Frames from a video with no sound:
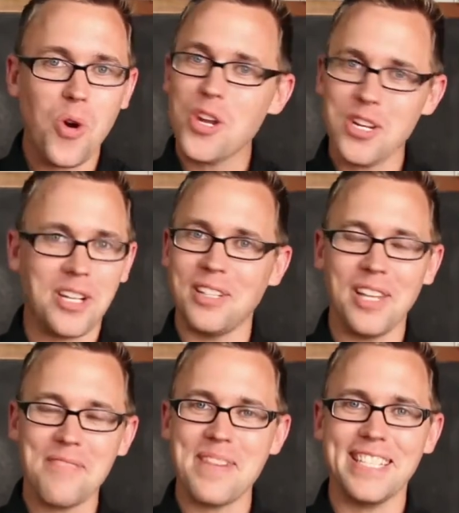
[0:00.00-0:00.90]
Moore, you're going to
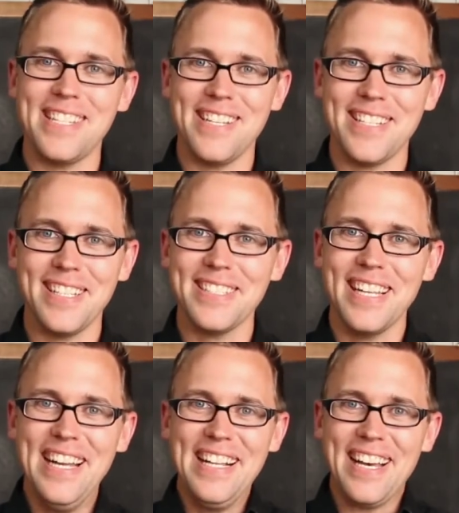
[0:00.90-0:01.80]
love my teachings.